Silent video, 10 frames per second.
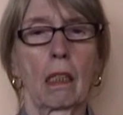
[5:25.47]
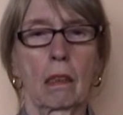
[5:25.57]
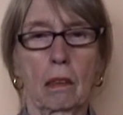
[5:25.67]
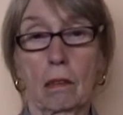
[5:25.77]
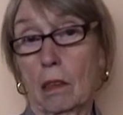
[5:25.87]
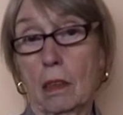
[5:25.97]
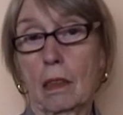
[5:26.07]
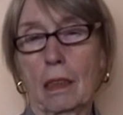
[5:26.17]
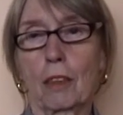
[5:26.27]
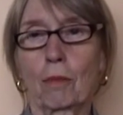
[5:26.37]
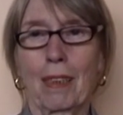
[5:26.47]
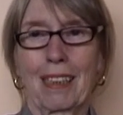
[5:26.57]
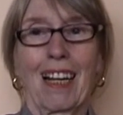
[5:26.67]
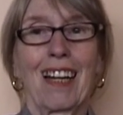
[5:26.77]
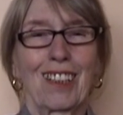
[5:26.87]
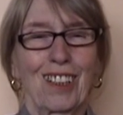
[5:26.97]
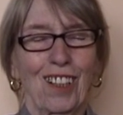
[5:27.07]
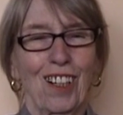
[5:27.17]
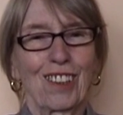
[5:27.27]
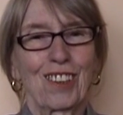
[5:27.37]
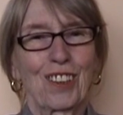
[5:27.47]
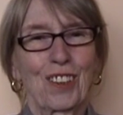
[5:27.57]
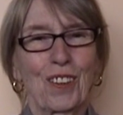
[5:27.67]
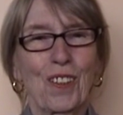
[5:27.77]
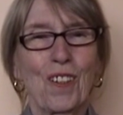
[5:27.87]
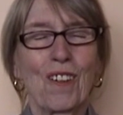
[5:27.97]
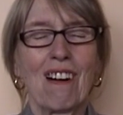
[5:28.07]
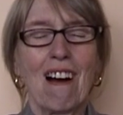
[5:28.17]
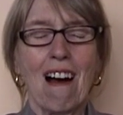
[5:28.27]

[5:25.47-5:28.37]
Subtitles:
That's what I thought. So,